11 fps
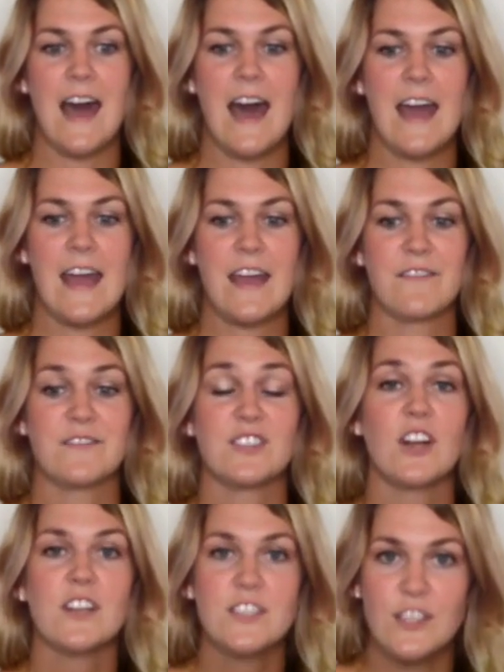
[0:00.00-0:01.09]
I've
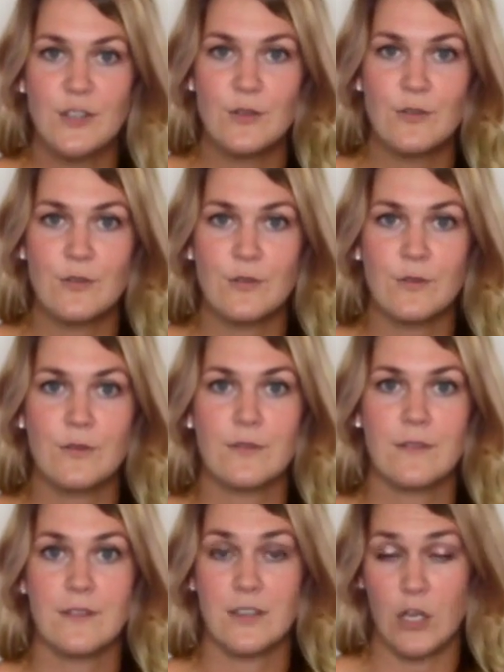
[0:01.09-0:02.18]
started to
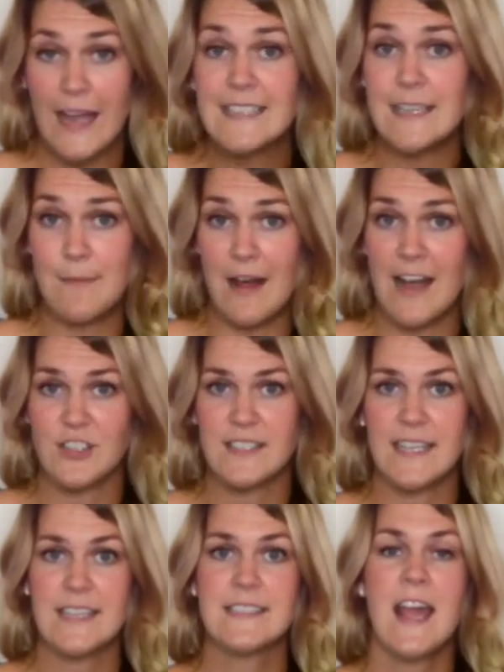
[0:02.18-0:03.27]
collect email
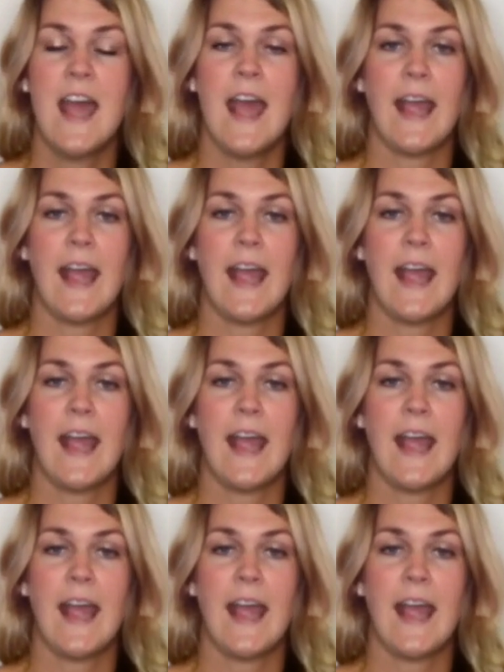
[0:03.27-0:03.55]
addresses